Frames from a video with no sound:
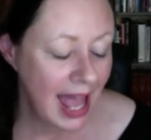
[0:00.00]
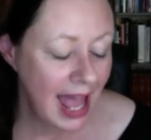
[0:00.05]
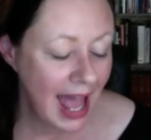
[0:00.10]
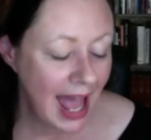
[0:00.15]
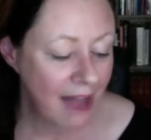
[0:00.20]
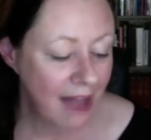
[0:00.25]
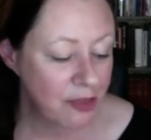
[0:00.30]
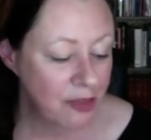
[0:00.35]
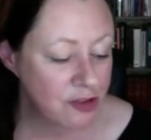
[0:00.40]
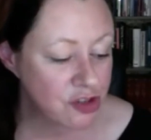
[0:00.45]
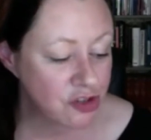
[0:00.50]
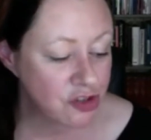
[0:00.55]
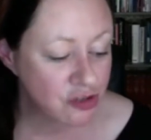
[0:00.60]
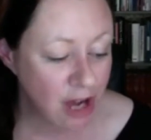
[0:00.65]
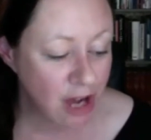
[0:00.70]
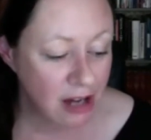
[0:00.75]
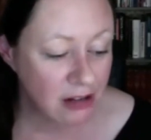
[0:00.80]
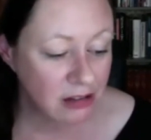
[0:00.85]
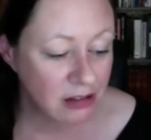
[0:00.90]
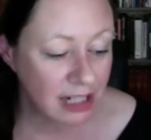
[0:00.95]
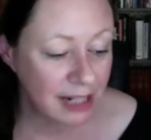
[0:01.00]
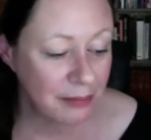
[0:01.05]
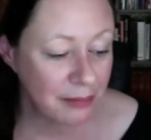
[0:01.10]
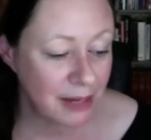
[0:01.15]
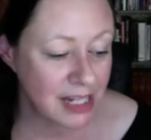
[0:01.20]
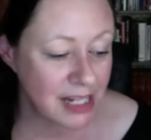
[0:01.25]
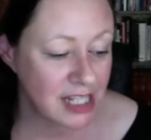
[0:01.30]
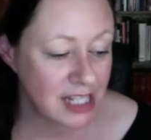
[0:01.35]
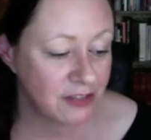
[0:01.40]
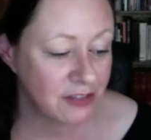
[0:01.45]
And the struggle it
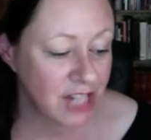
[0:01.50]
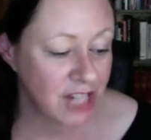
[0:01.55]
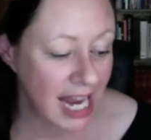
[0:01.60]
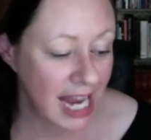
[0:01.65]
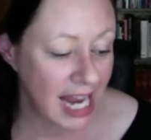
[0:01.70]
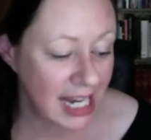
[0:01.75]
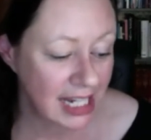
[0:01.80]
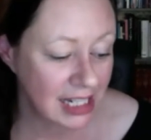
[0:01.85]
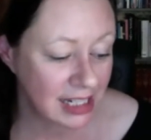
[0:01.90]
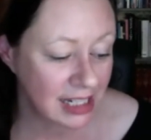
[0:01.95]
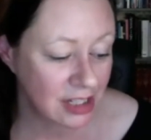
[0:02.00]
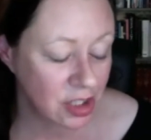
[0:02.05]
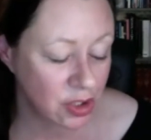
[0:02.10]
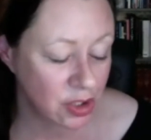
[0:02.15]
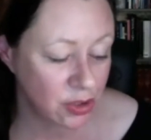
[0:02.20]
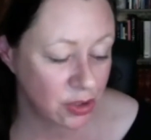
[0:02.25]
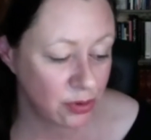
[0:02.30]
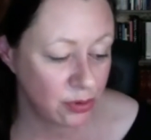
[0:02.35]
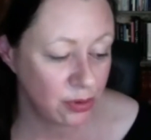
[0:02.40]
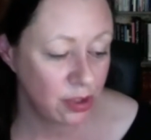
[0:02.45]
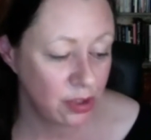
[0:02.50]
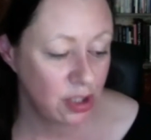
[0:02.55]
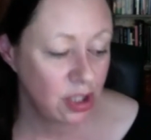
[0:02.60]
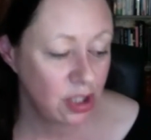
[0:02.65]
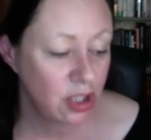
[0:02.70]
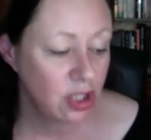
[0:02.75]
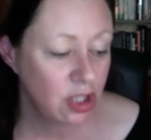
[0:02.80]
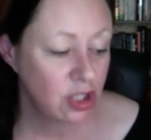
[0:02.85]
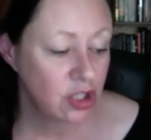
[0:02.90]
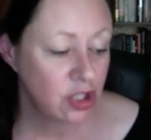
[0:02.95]
must have taken you
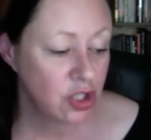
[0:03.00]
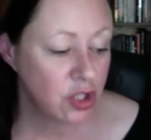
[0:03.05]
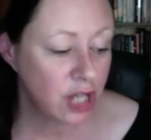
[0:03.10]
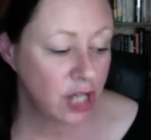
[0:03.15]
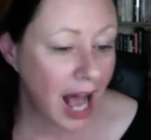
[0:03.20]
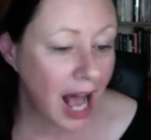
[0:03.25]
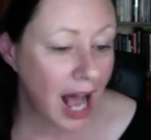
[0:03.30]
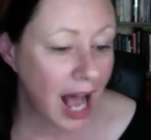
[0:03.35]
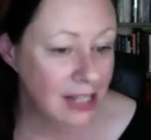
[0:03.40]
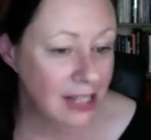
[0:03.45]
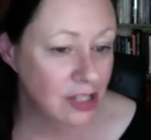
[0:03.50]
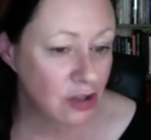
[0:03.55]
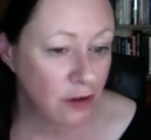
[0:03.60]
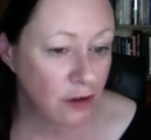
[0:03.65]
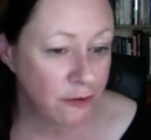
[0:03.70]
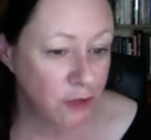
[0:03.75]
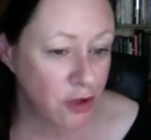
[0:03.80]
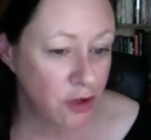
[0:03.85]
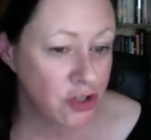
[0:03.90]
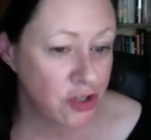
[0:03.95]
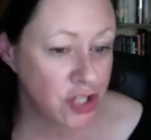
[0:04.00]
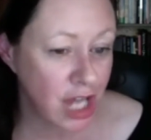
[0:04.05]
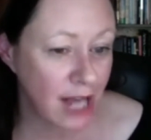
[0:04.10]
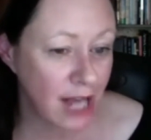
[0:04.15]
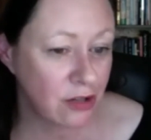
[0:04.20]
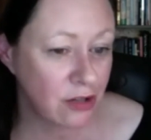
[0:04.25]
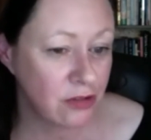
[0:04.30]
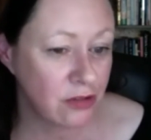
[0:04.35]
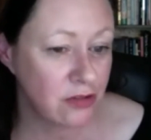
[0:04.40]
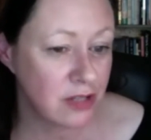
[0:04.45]
to cast off those
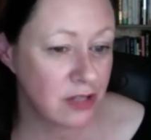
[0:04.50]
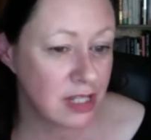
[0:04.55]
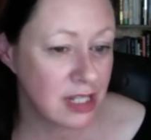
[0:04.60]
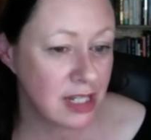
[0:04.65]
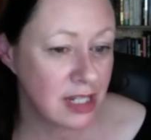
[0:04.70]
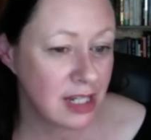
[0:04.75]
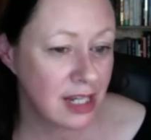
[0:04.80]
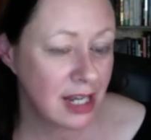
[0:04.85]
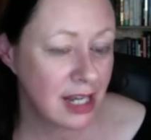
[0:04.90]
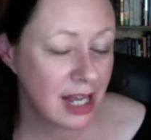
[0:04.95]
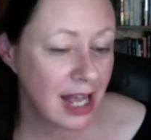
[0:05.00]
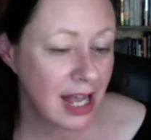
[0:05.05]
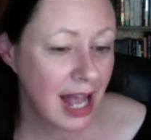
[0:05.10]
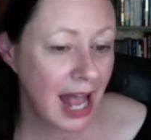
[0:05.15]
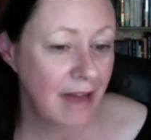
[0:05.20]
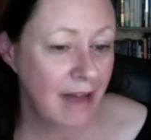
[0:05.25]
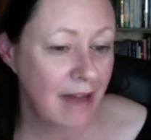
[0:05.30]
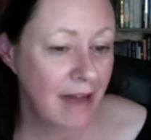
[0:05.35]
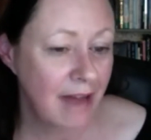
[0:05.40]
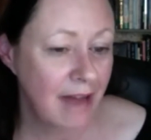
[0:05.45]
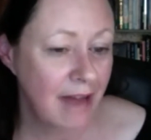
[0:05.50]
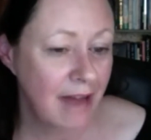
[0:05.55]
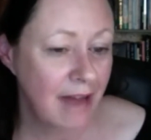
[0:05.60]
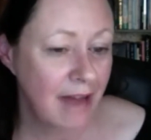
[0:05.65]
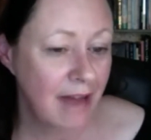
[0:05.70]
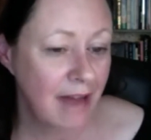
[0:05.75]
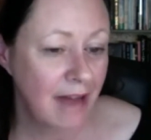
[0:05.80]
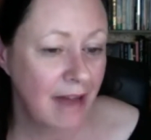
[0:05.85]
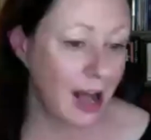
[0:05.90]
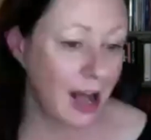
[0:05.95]
shackles and face
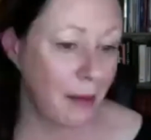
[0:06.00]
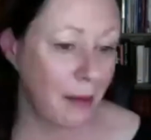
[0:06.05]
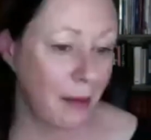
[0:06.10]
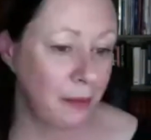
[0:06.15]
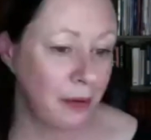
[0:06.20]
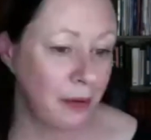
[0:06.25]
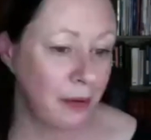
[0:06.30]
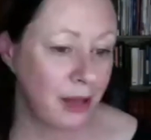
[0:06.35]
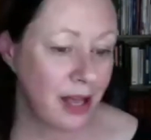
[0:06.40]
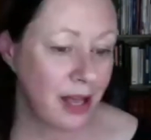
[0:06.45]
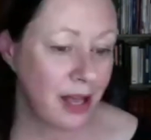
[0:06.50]
up to and